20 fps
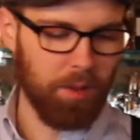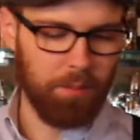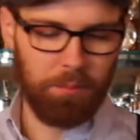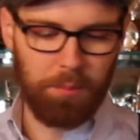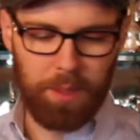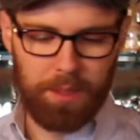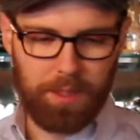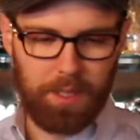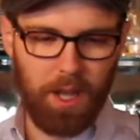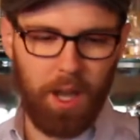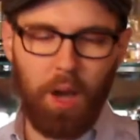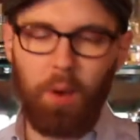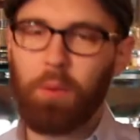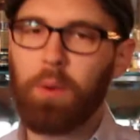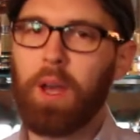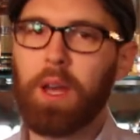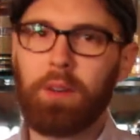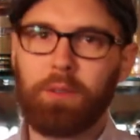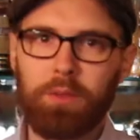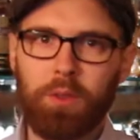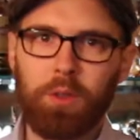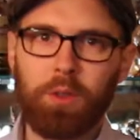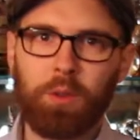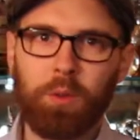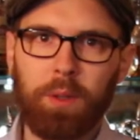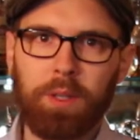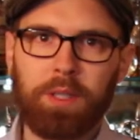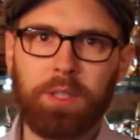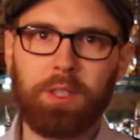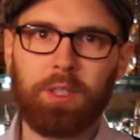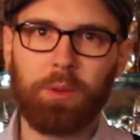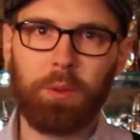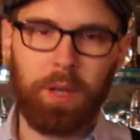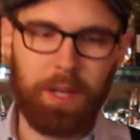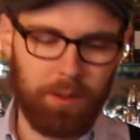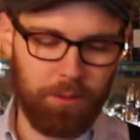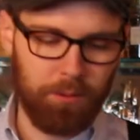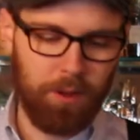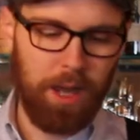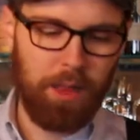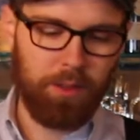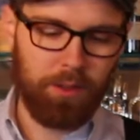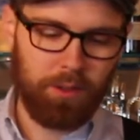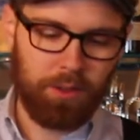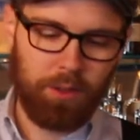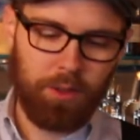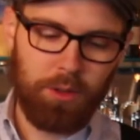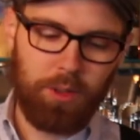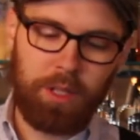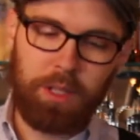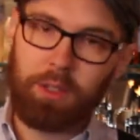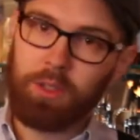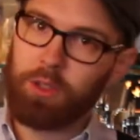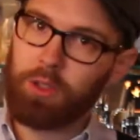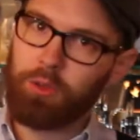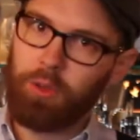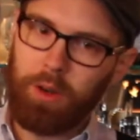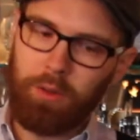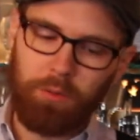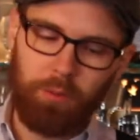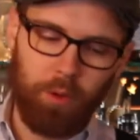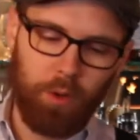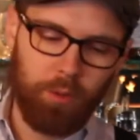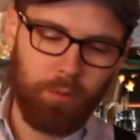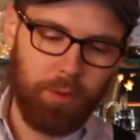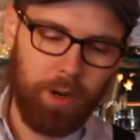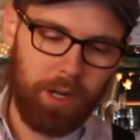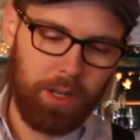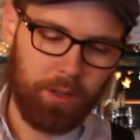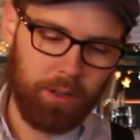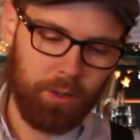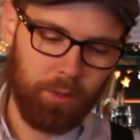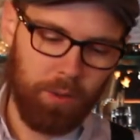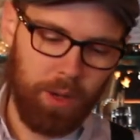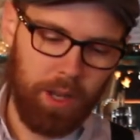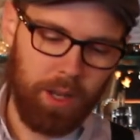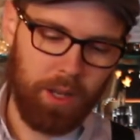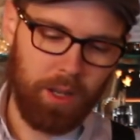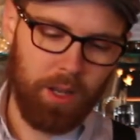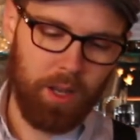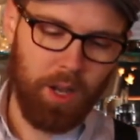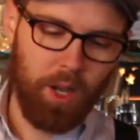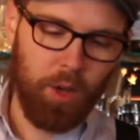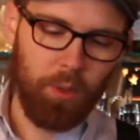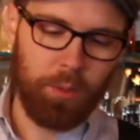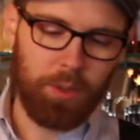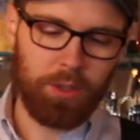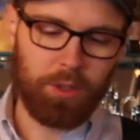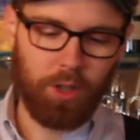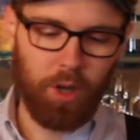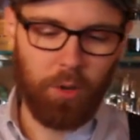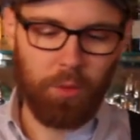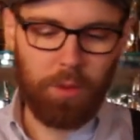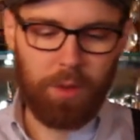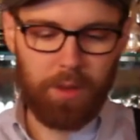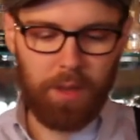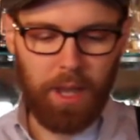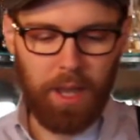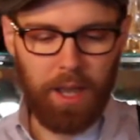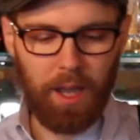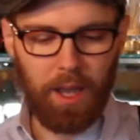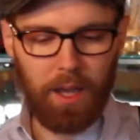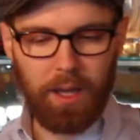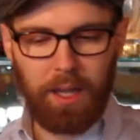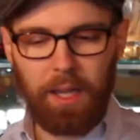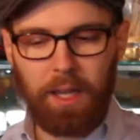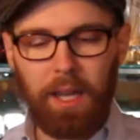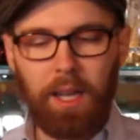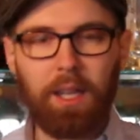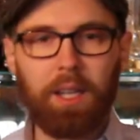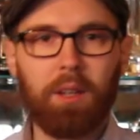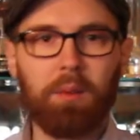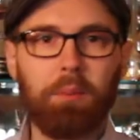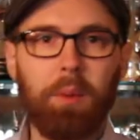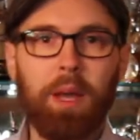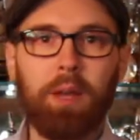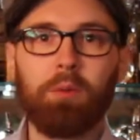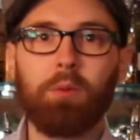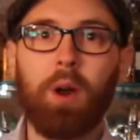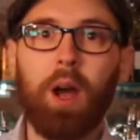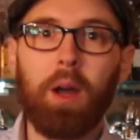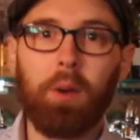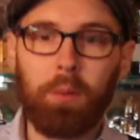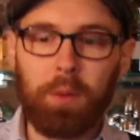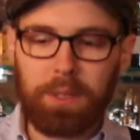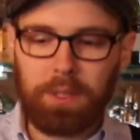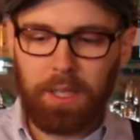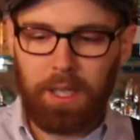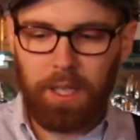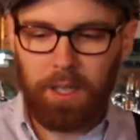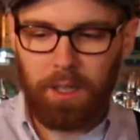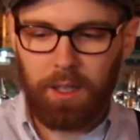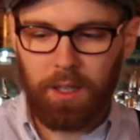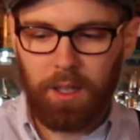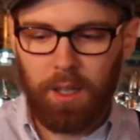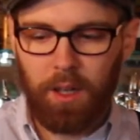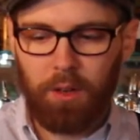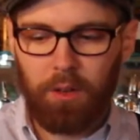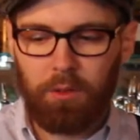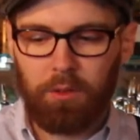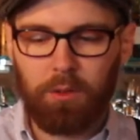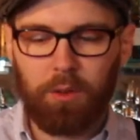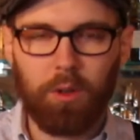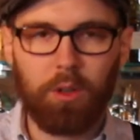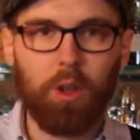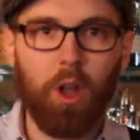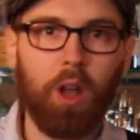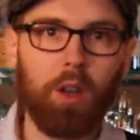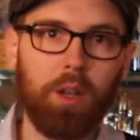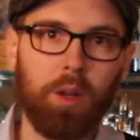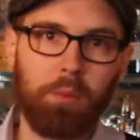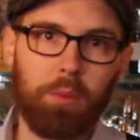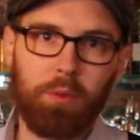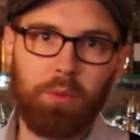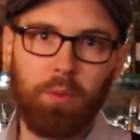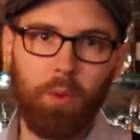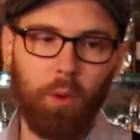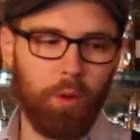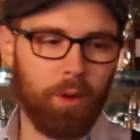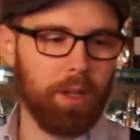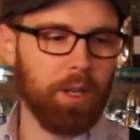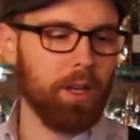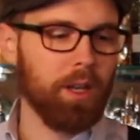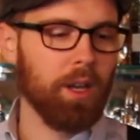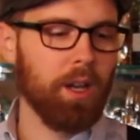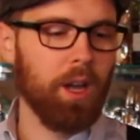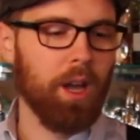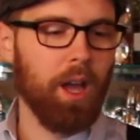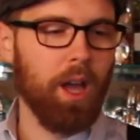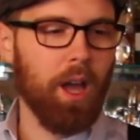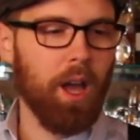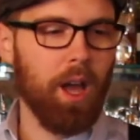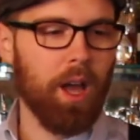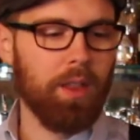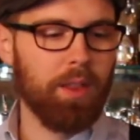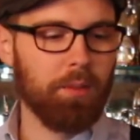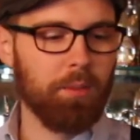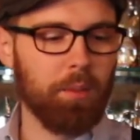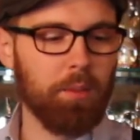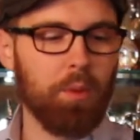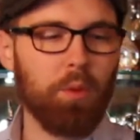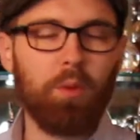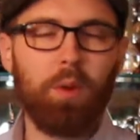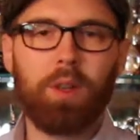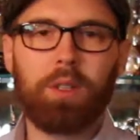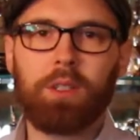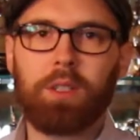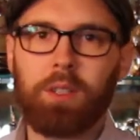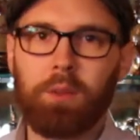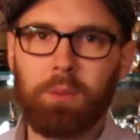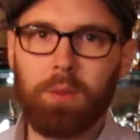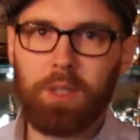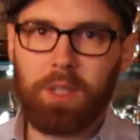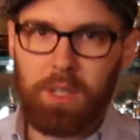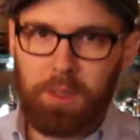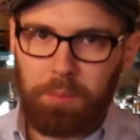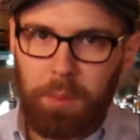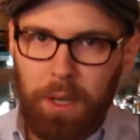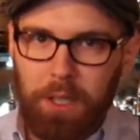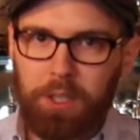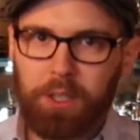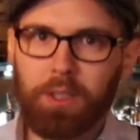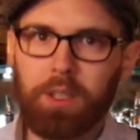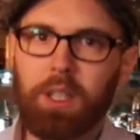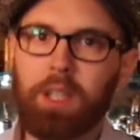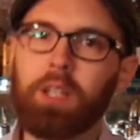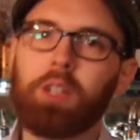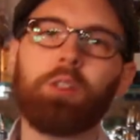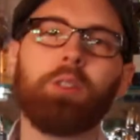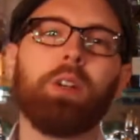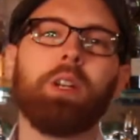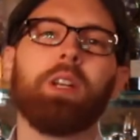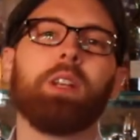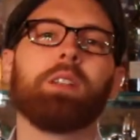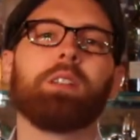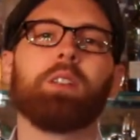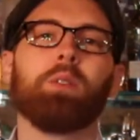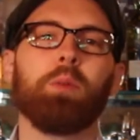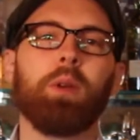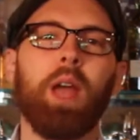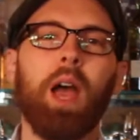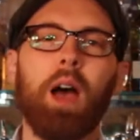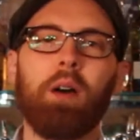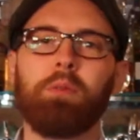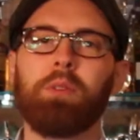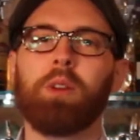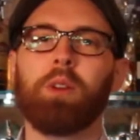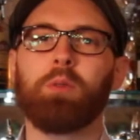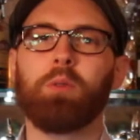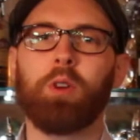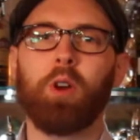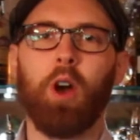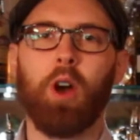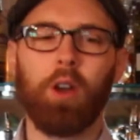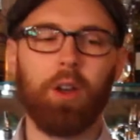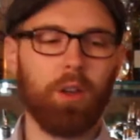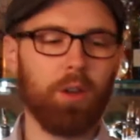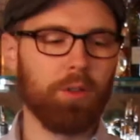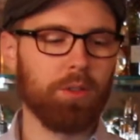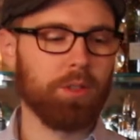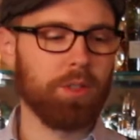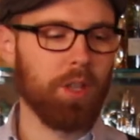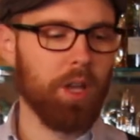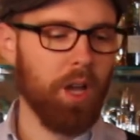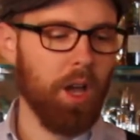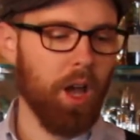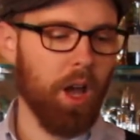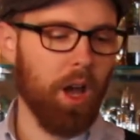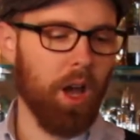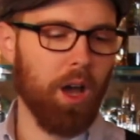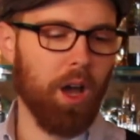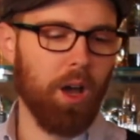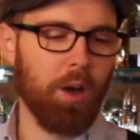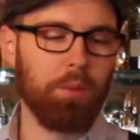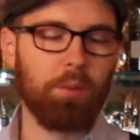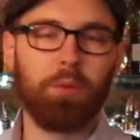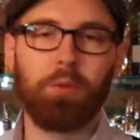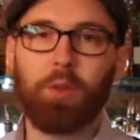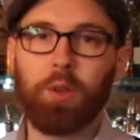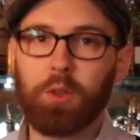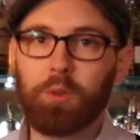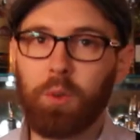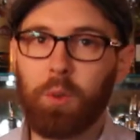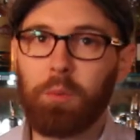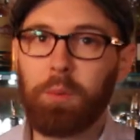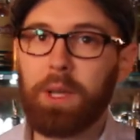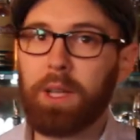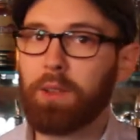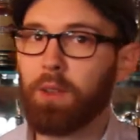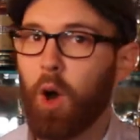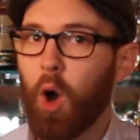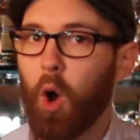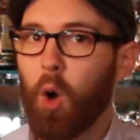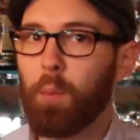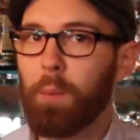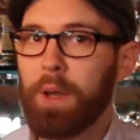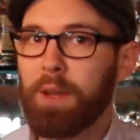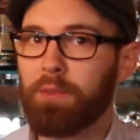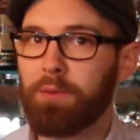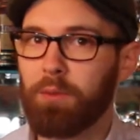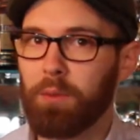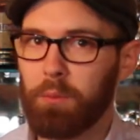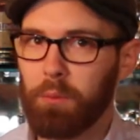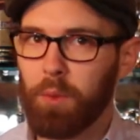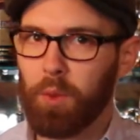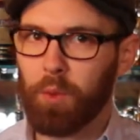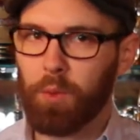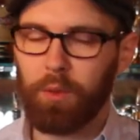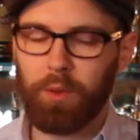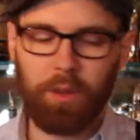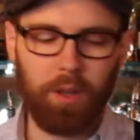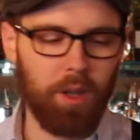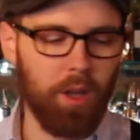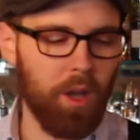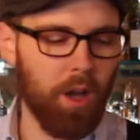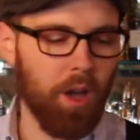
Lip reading: but we had a few twists to it rather than do it in the straightforward regular way. We start with a Canadian-made rye whiskey for lot number 40, and then we move on to some of the specialty ingredients that we have here at Ricardo's. The first one being the homemade vermouth.